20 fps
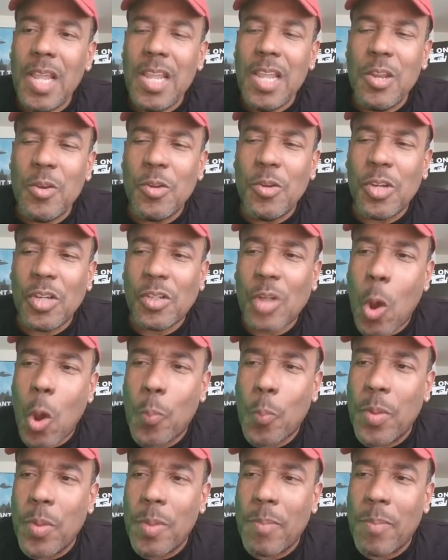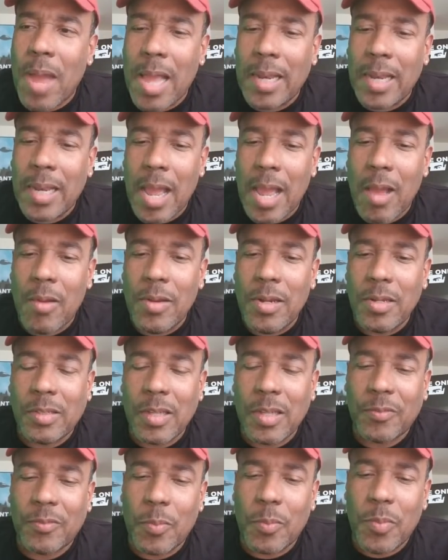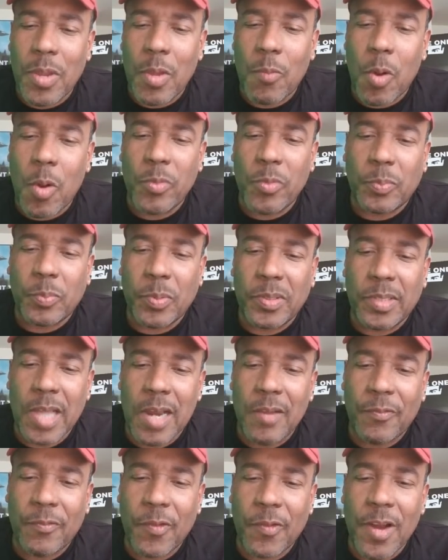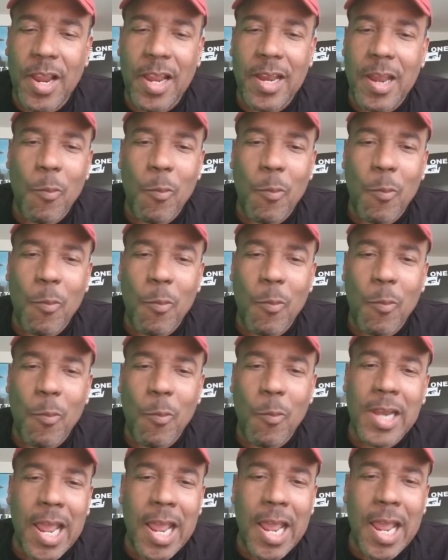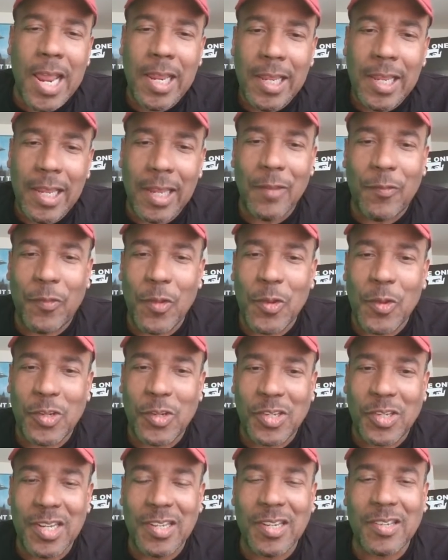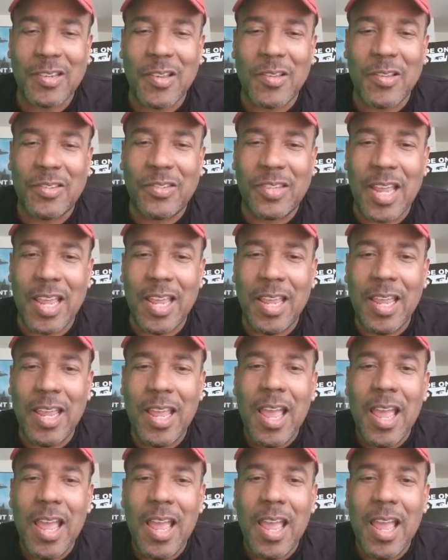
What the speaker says: And you just hoping by allowing yourself to be a woman's platonic friend that one day in the future, she's just going to say,